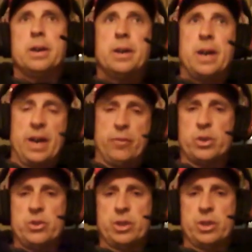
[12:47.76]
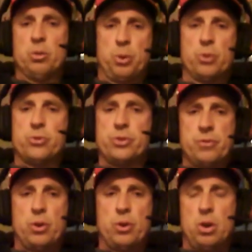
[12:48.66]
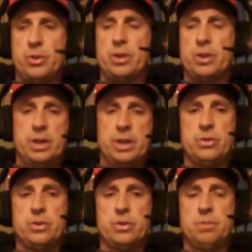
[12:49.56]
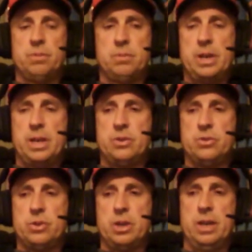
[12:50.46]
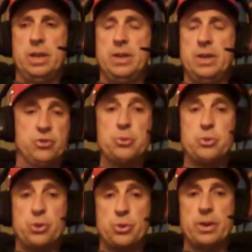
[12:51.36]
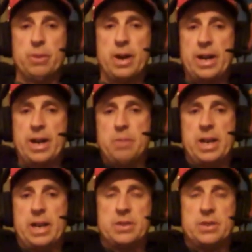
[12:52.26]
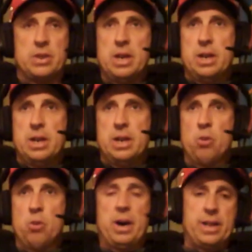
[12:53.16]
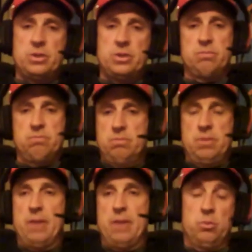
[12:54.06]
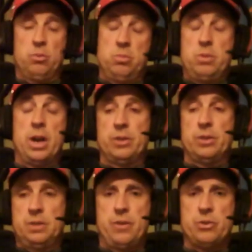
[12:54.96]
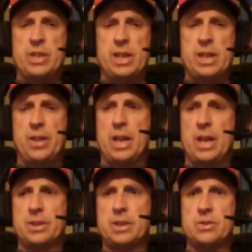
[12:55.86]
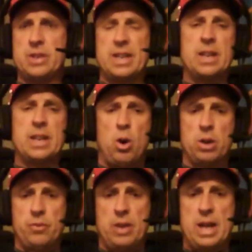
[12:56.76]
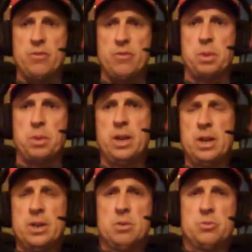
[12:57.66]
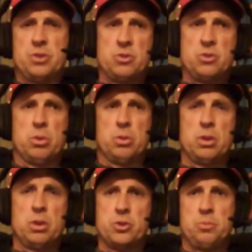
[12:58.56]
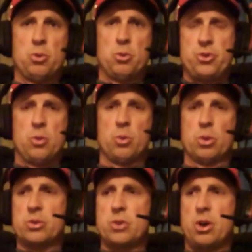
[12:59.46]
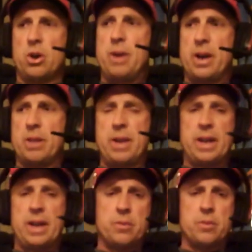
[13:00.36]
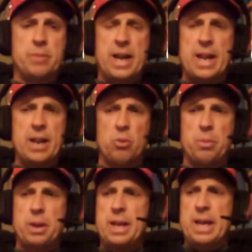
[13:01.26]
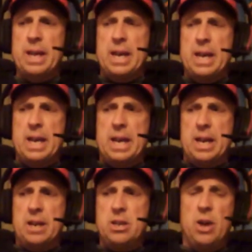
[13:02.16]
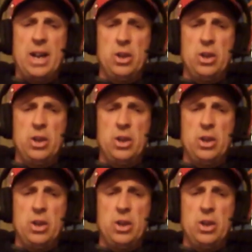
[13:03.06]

every single person involved in this is new to it, right? I mean, it's nobody's ever, none of us have ever seen anything like this in any walk of life. But since we're a sports show, we're going to talk about it mainly from that angle. But I look